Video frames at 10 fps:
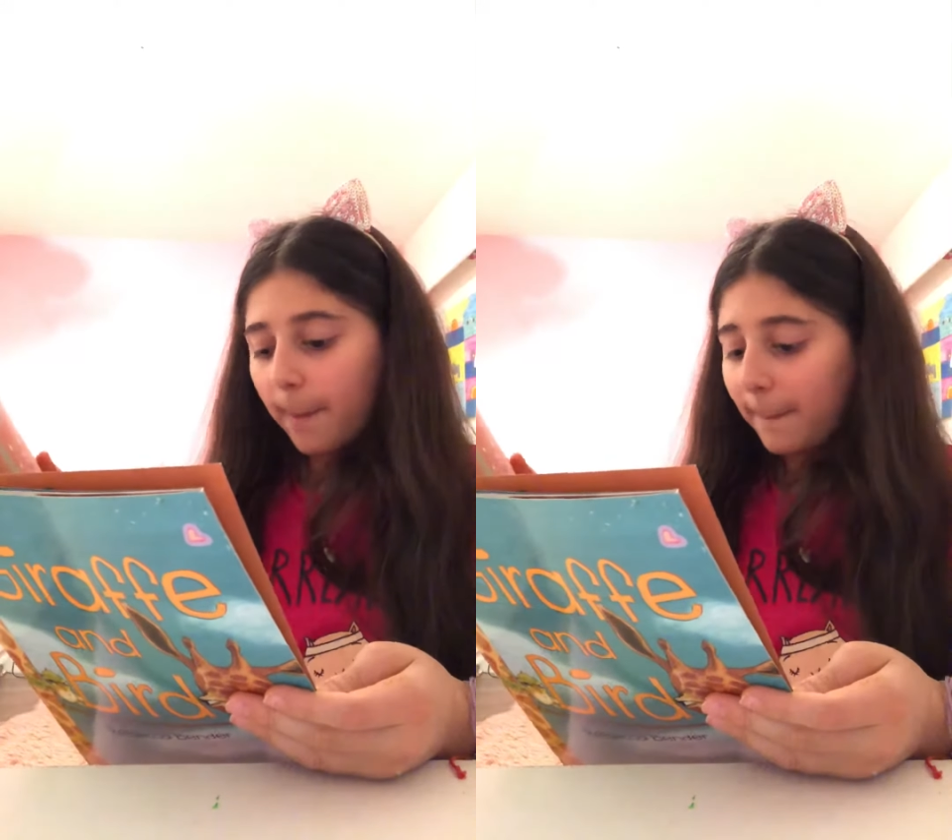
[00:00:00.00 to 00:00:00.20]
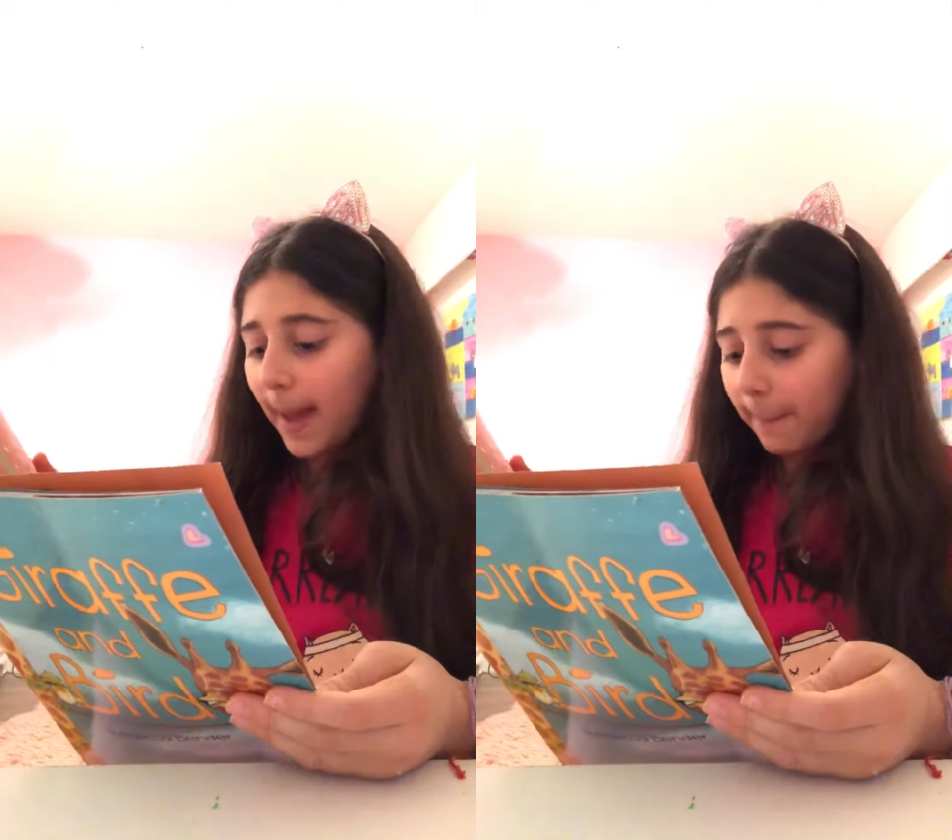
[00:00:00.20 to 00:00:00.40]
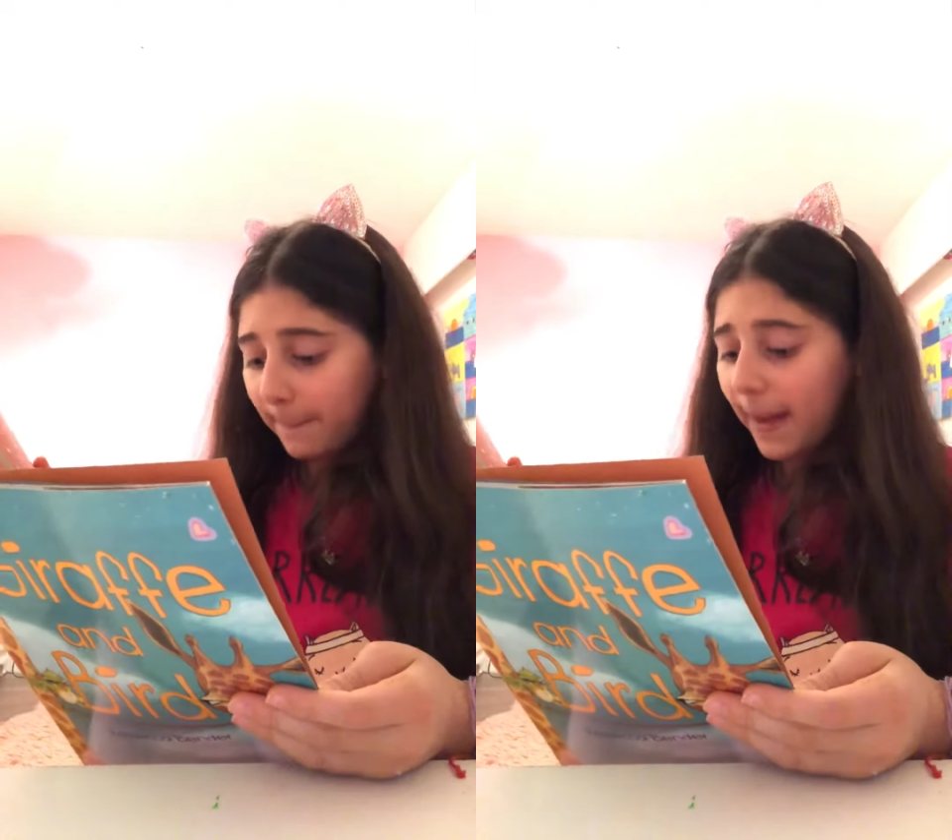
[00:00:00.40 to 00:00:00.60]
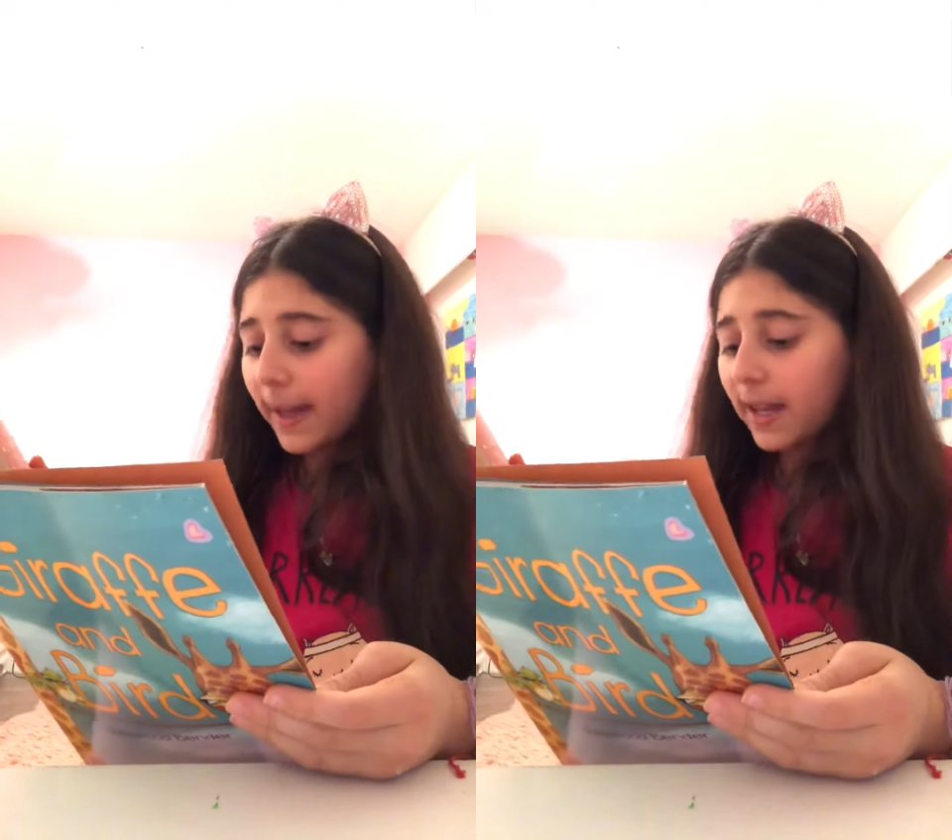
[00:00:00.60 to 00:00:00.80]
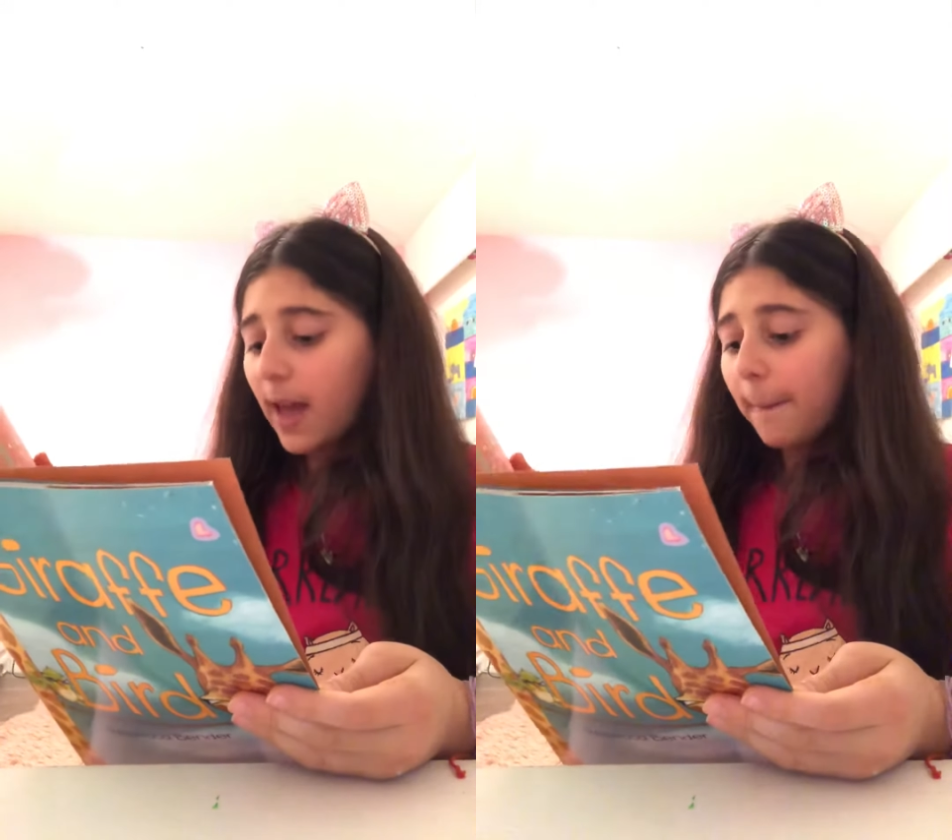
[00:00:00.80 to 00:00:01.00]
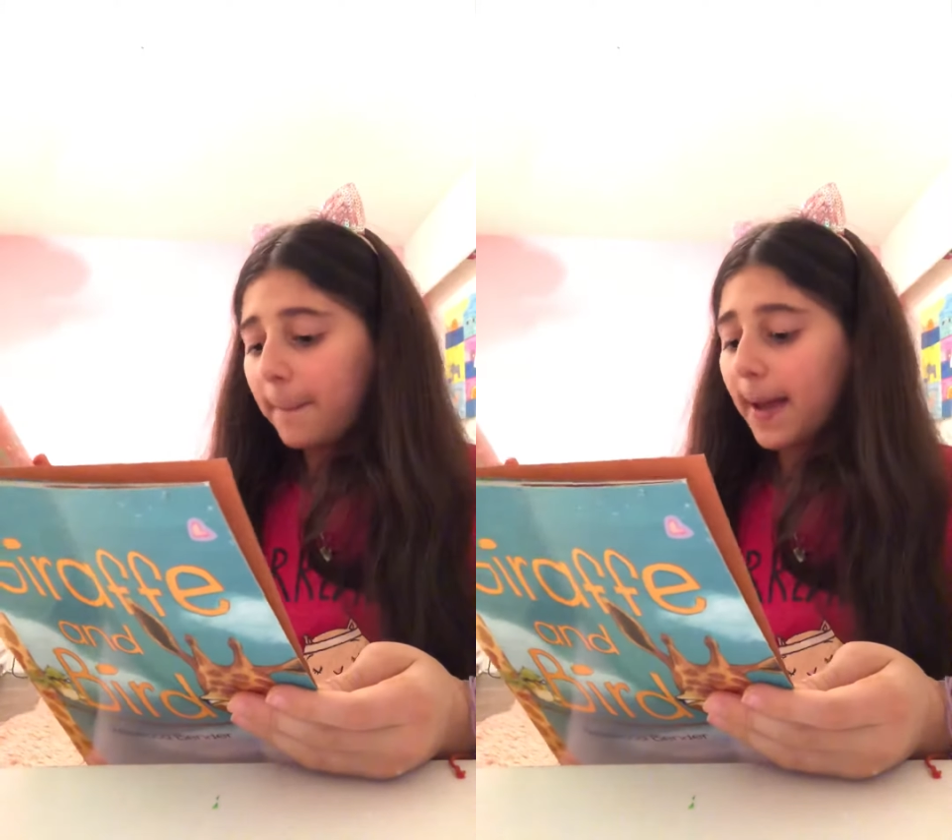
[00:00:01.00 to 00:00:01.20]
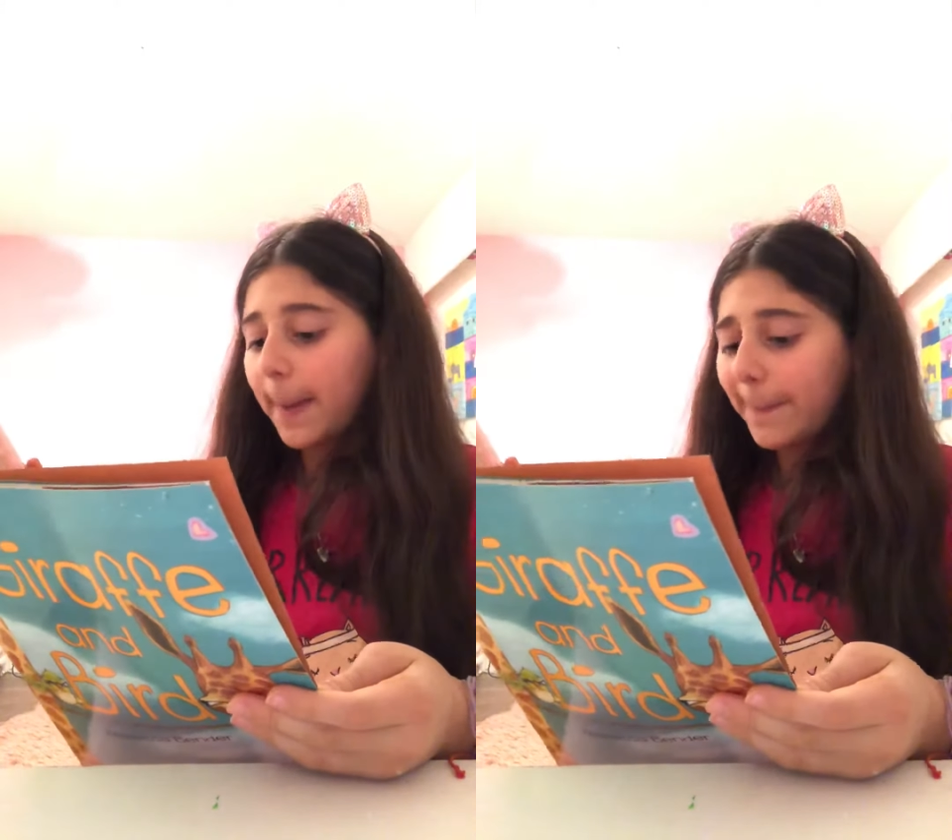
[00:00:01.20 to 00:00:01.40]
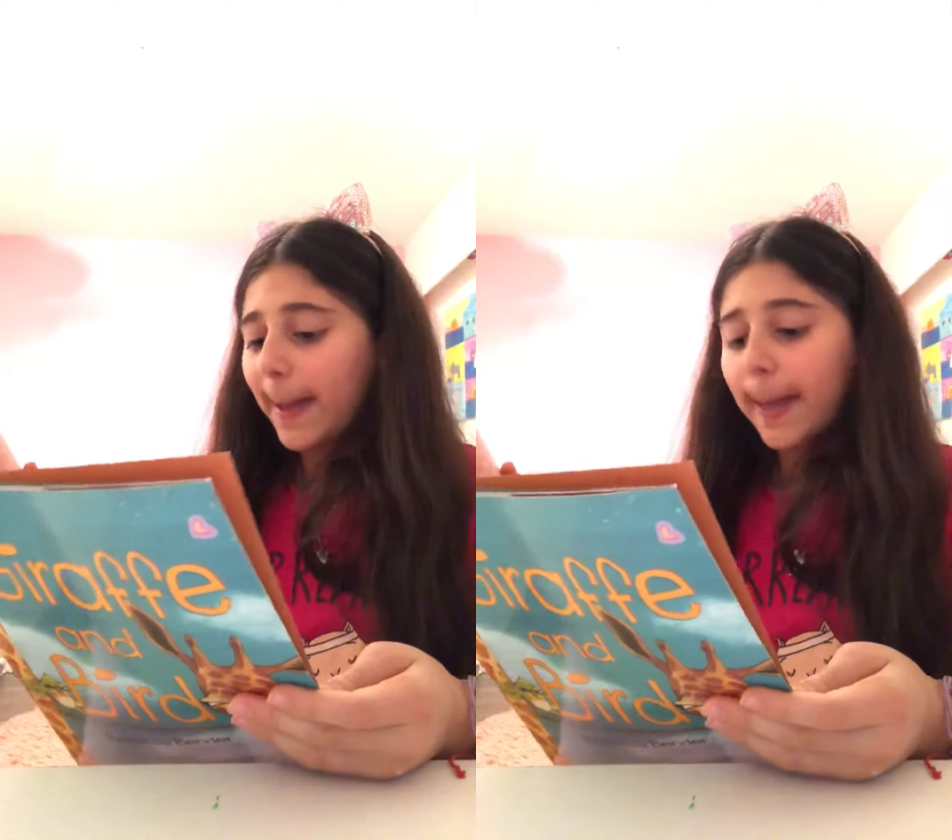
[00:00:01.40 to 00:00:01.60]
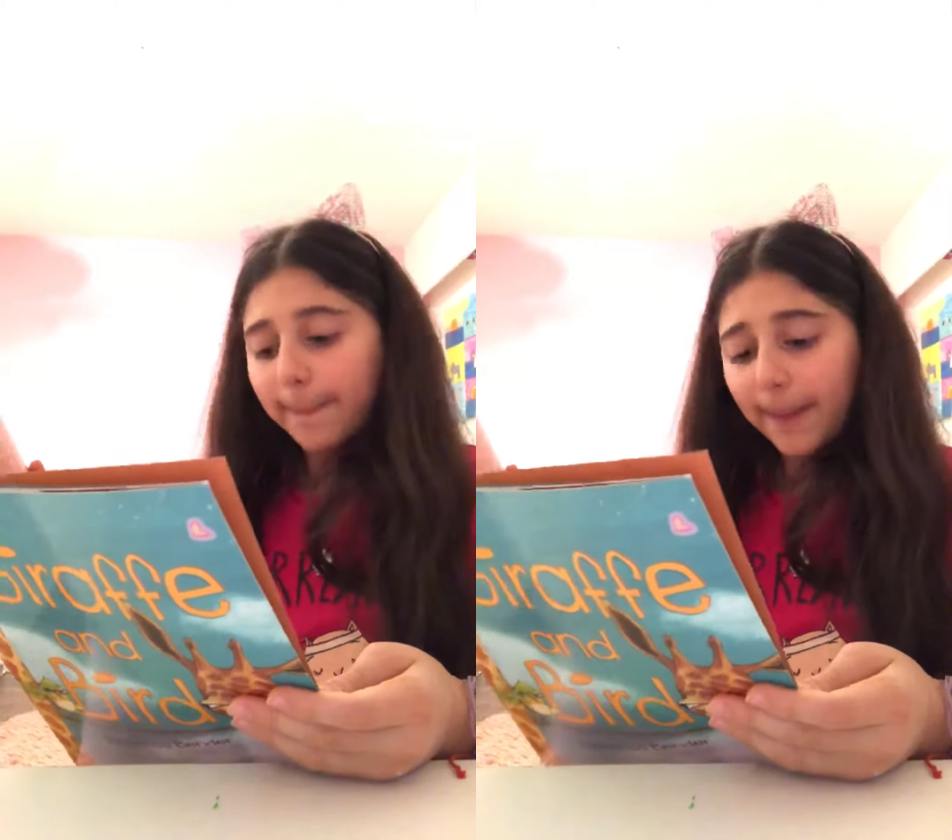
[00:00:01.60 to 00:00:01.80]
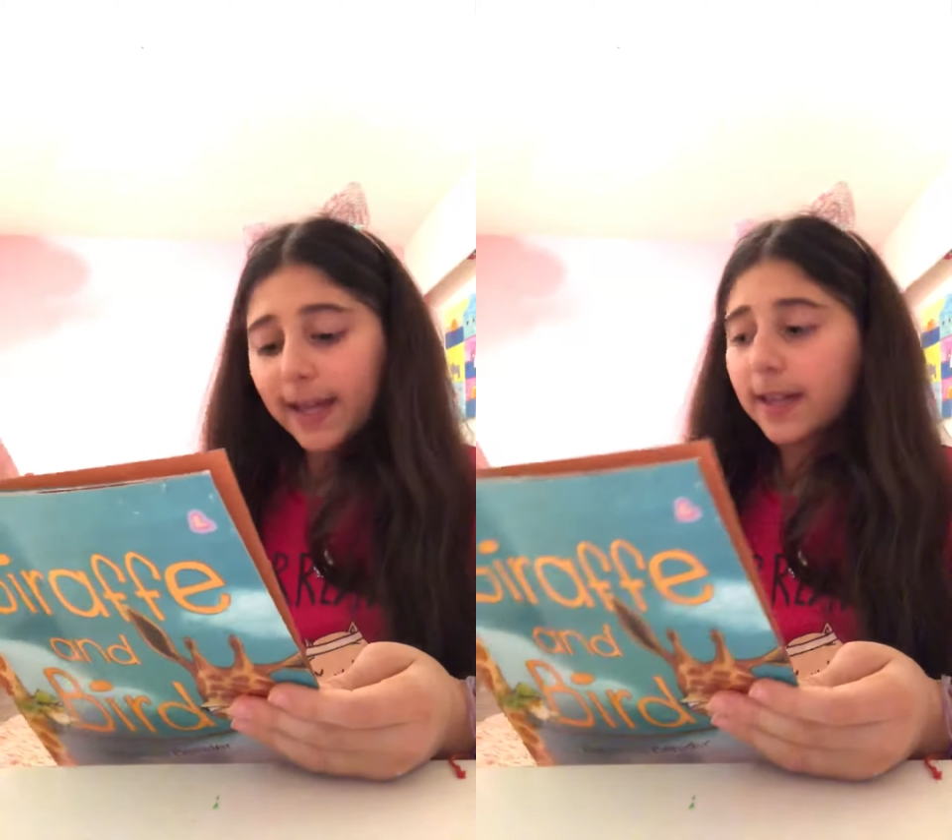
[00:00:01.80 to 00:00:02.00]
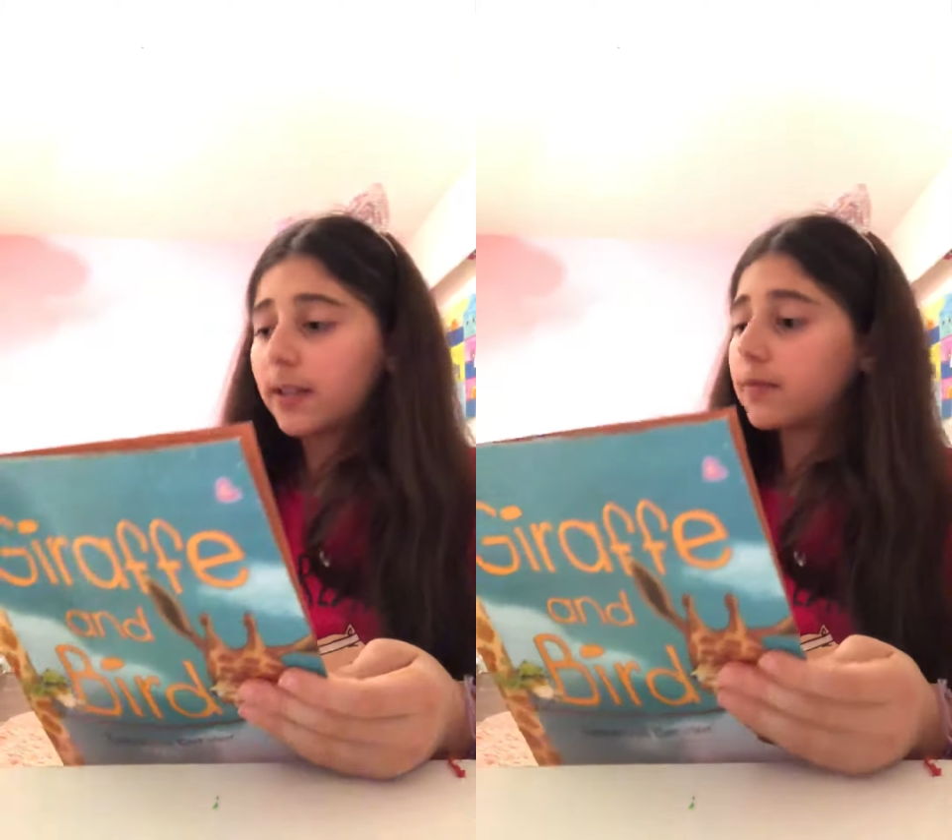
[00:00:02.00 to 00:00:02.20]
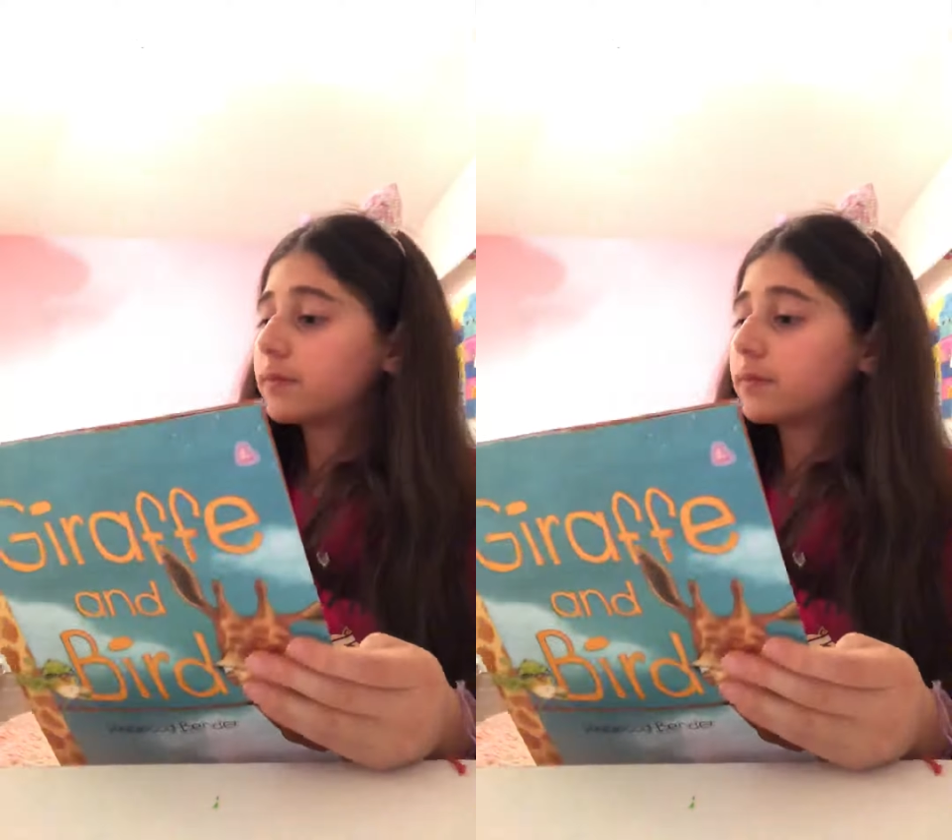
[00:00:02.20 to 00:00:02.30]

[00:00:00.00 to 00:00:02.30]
Peck, peck, peck, peck, peck.